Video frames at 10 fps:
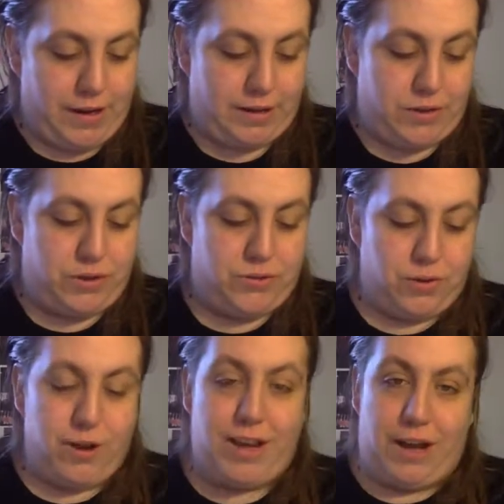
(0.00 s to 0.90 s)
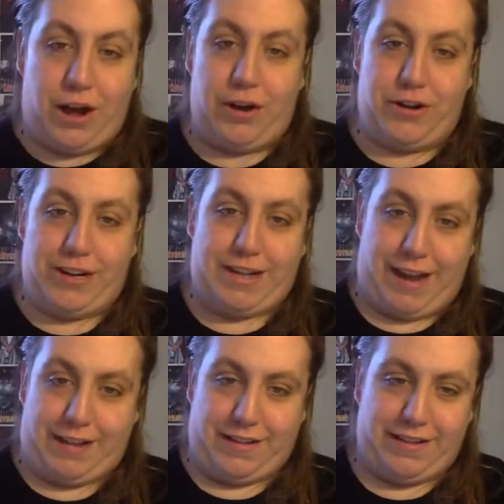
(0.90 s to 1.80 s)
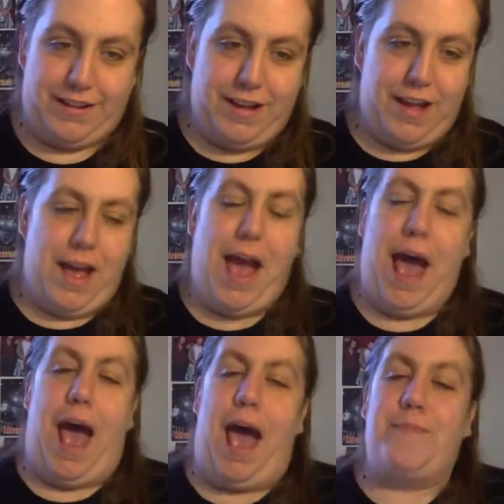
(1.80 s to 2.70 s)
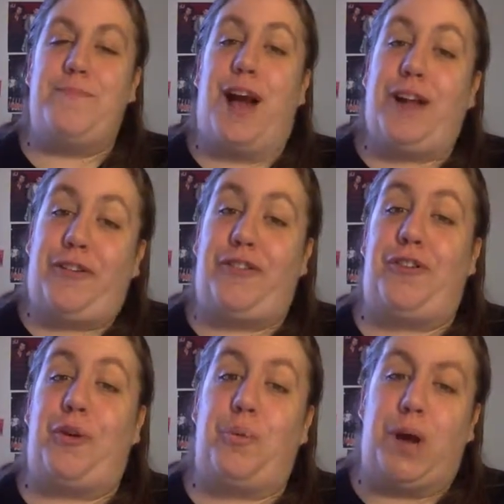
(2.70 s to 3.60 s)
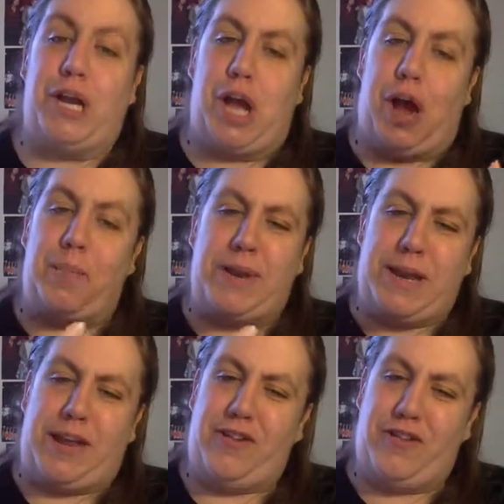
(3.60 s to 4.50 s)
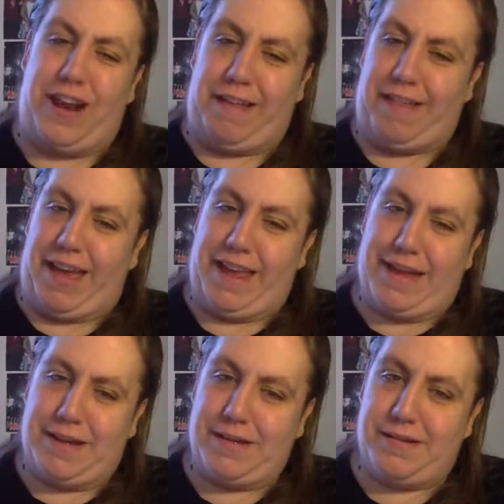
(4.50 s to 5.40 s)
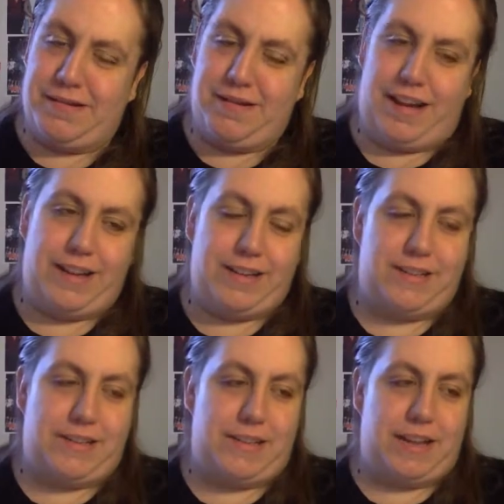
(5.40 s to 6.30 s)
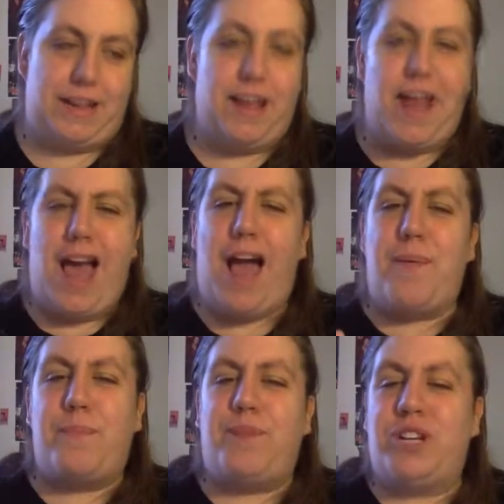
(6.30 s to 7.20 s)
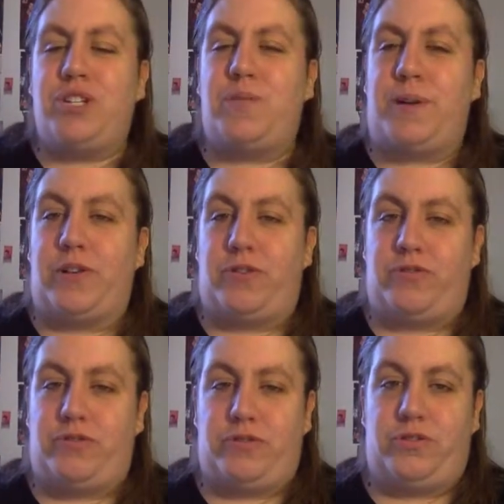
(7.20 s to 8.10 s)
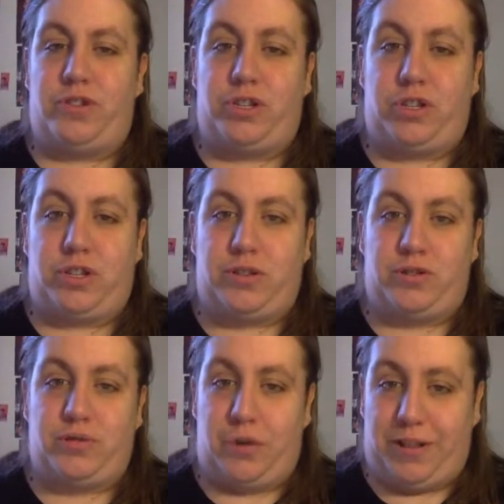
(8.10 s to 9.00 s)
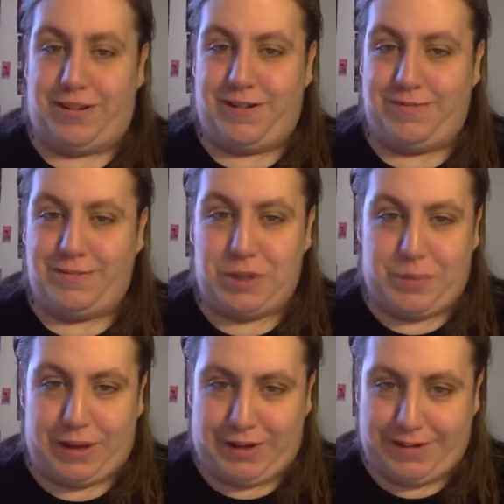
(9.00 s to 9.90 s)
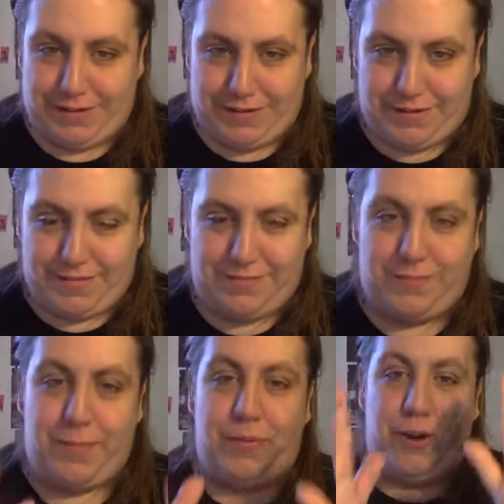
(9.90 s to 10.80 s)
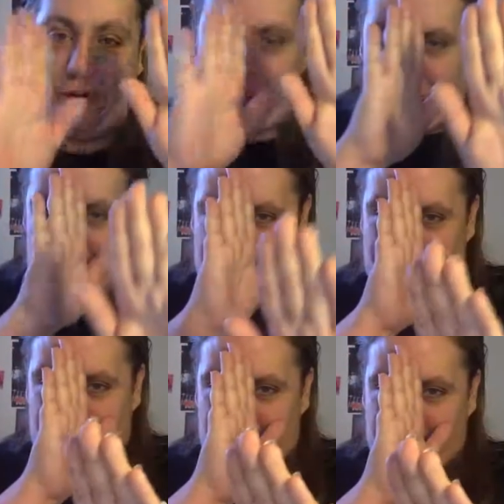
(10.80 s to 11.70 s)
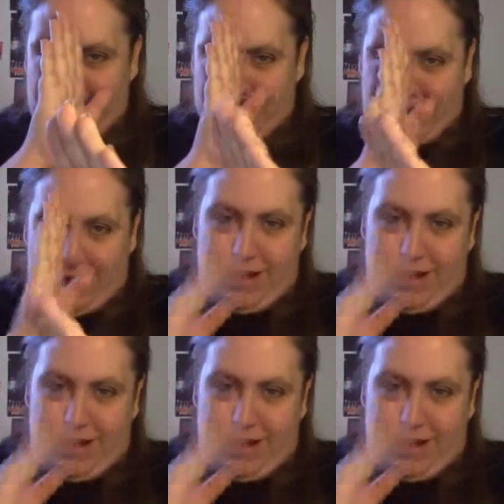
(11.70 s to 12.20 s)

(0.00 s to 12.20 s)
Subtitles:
It's Troy, Connor, and Tyler. I'm not sure what combination I like. I just think I'm not sure about Troiler, to be honest. I'm sorry, don't hurt me.